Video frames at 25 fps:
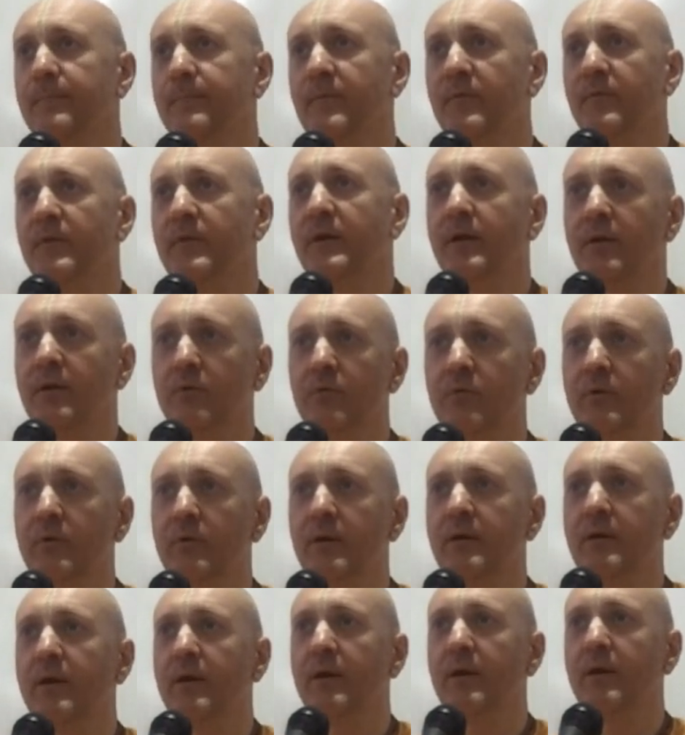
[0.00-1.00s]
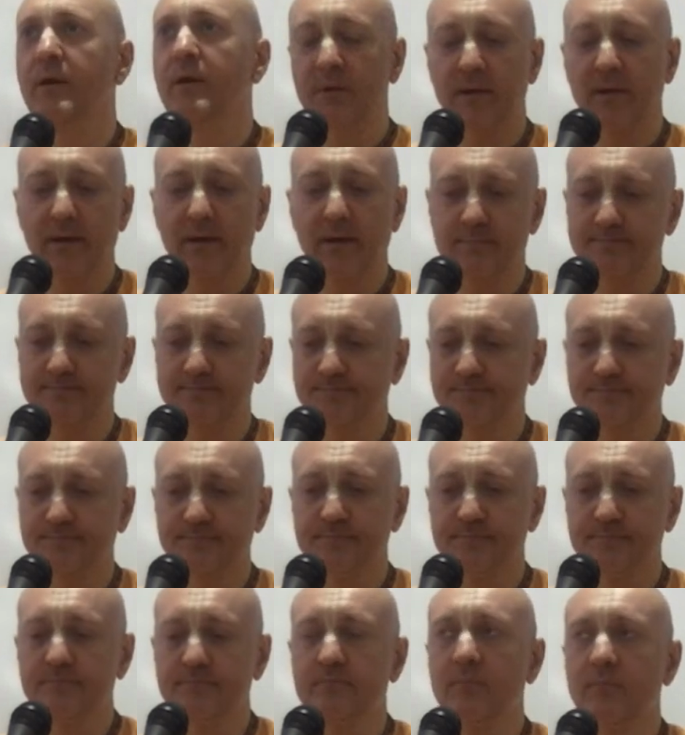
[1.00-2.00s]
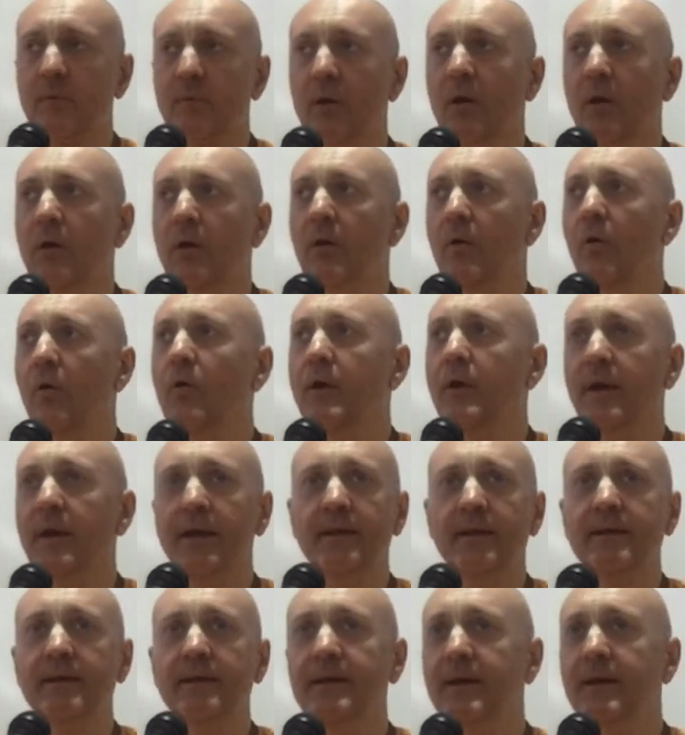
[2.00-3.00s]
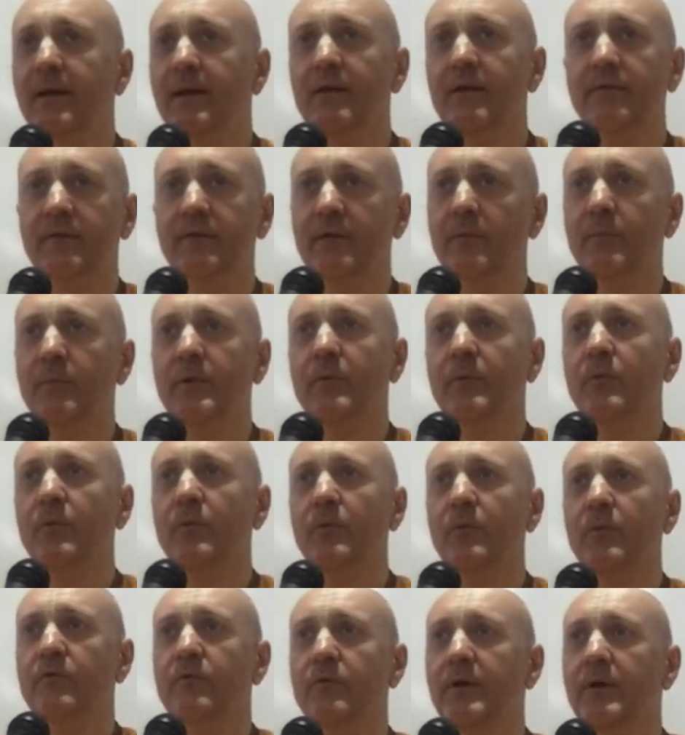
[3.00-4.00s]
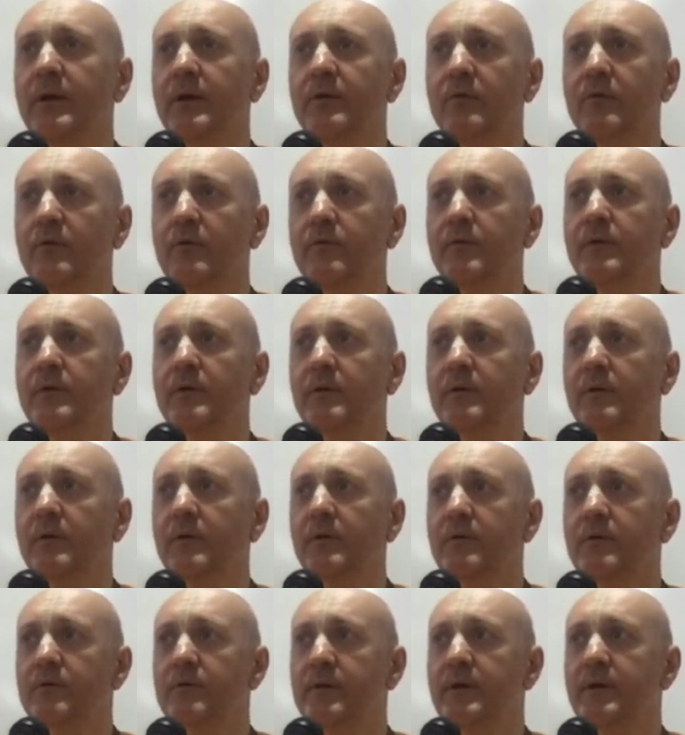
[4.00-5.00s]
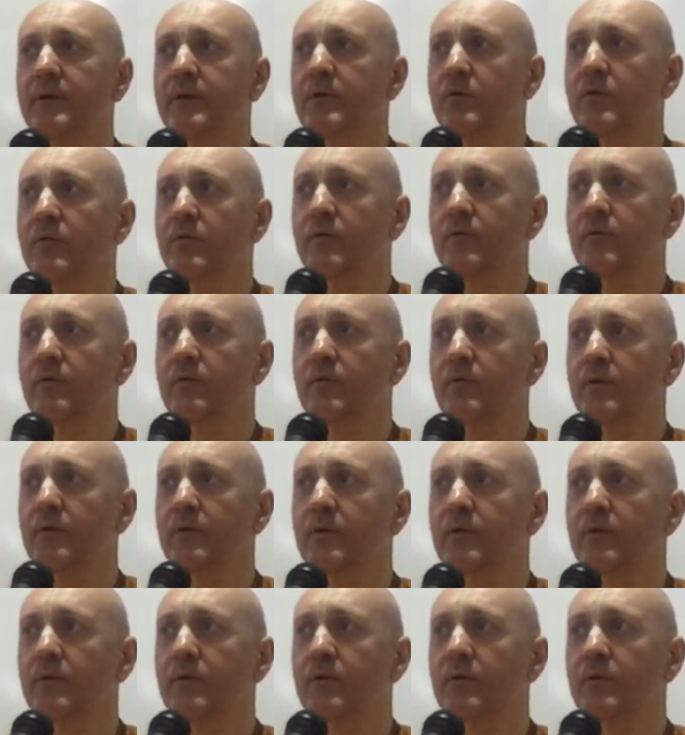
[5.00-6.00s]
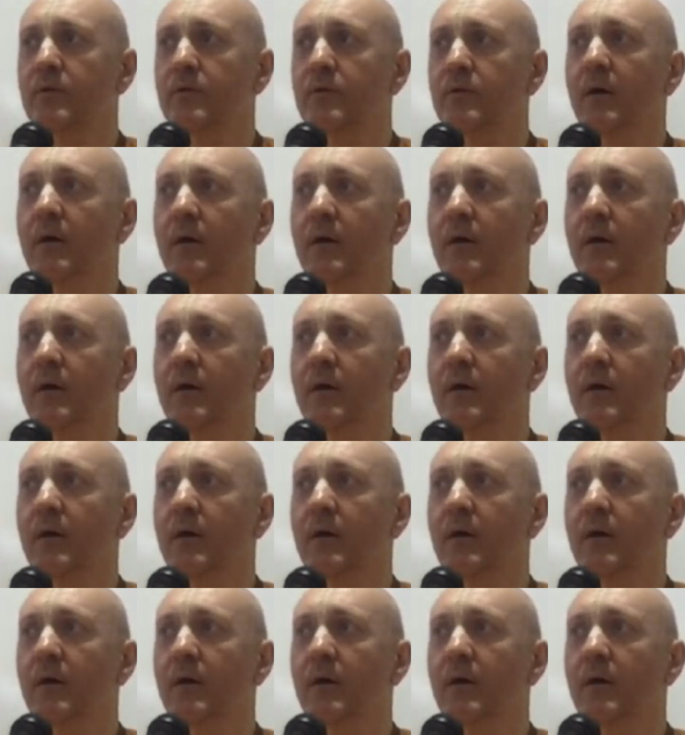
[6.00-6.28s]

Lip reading: Sticking to that abhidhaya. Okay, anything else anybody wants to add, or we read a new verse today?